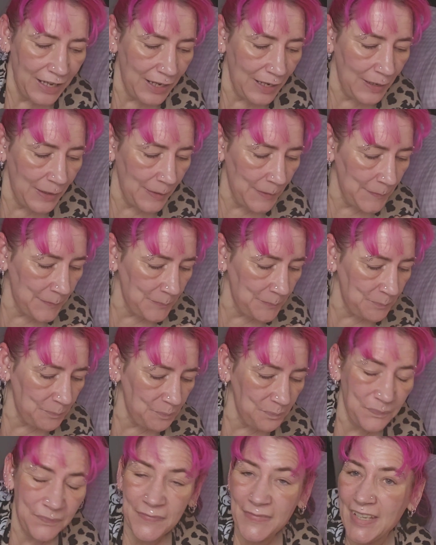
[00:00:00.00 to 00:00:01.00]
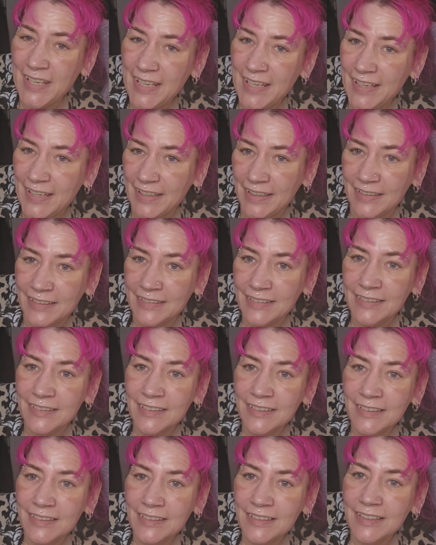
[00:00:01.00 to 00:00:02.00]
Thank
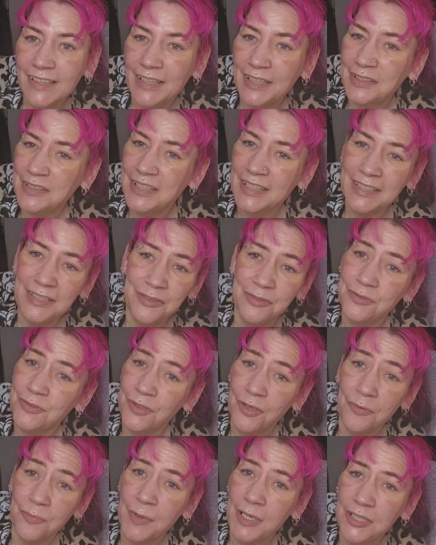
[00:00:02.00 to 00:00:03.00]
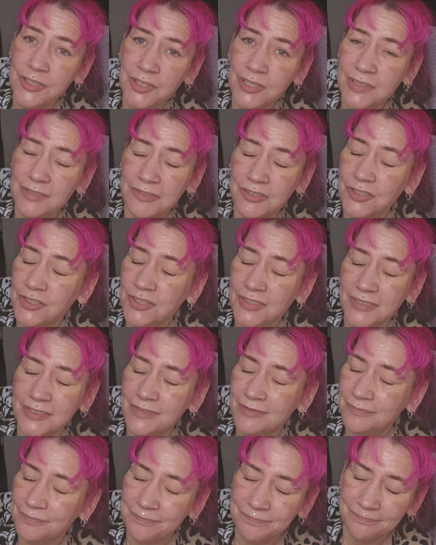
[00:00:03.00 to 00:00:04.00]
you so much. It just
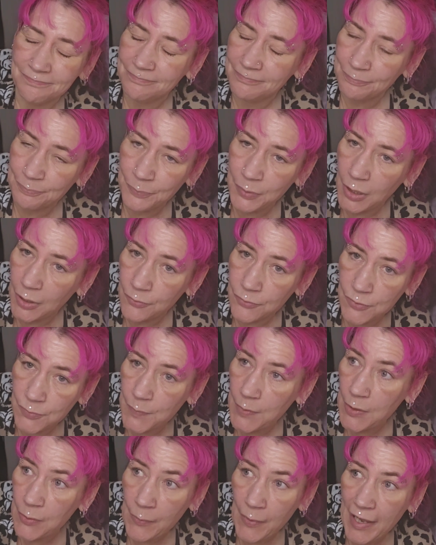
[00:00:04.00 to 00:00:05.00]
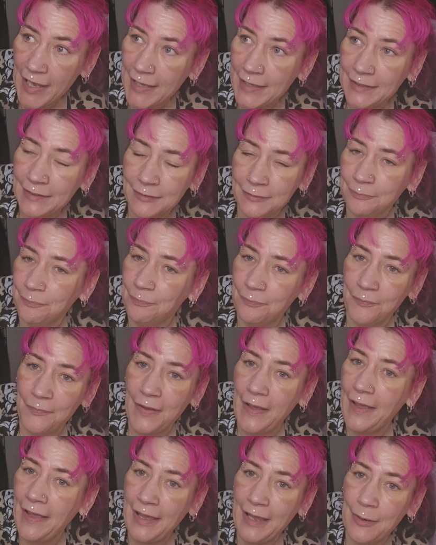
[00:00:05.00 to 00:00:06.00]
blows me away
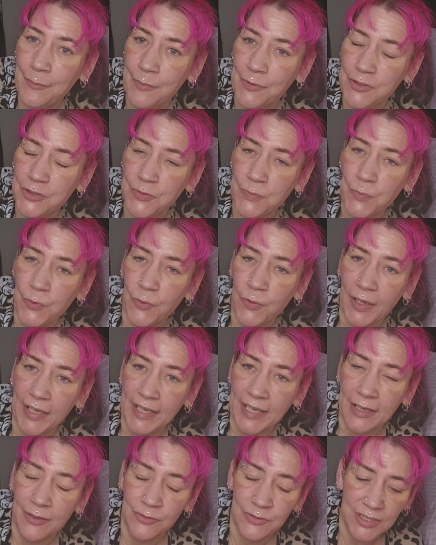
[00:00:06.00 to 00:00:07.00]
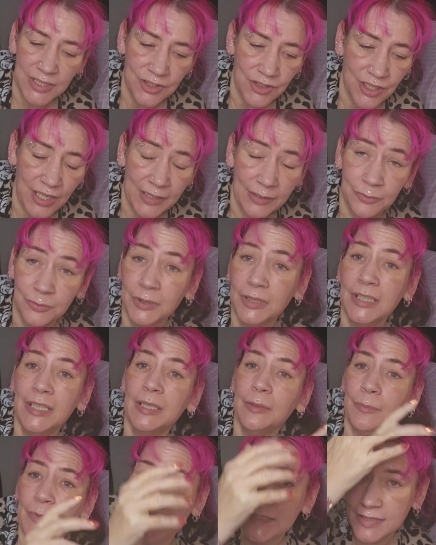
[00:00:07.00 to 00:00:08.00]
how much support I get on this channel.
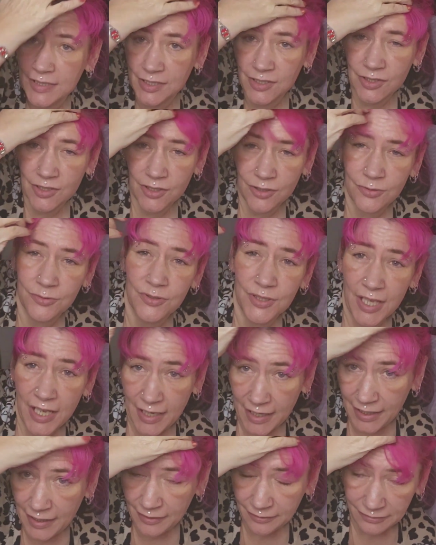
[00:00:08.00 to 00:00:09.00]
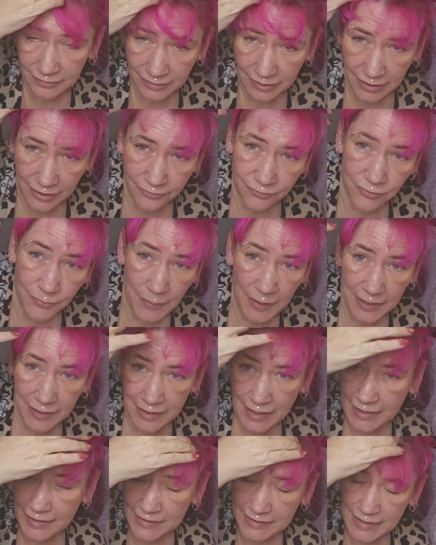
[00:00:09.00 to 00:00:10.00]
Please excuse the hair. I've
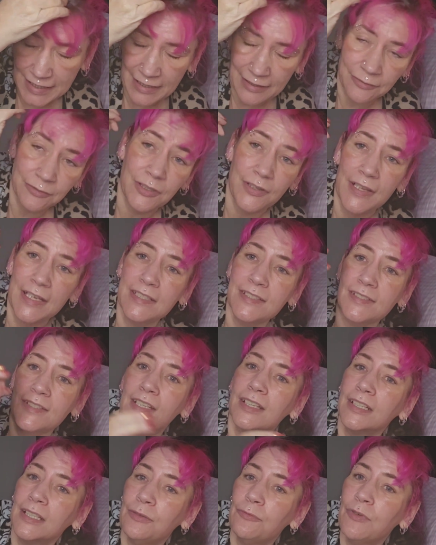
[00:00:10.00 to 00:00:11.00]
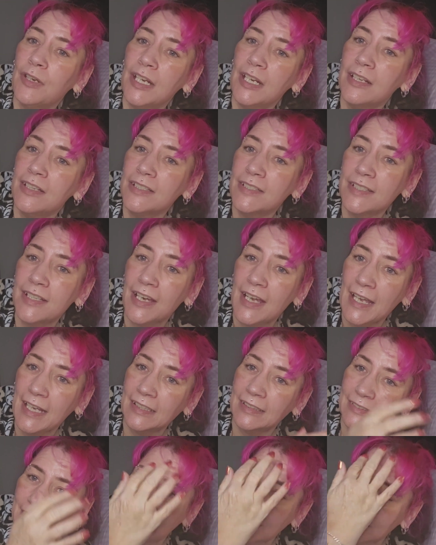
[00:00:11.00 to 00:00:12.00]
been laid down and then suddenly realized that I
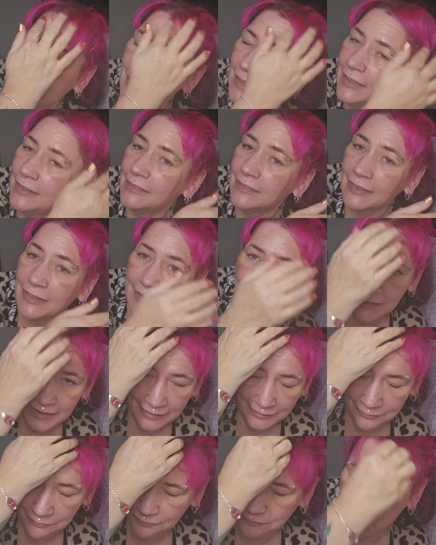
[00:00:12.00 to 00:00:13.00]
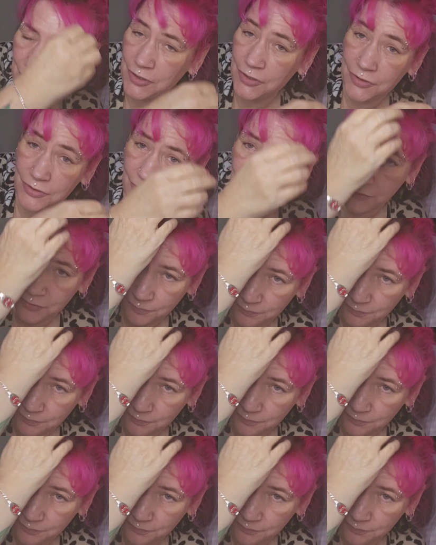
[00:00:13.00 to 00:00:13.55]
hadn't done it, and I just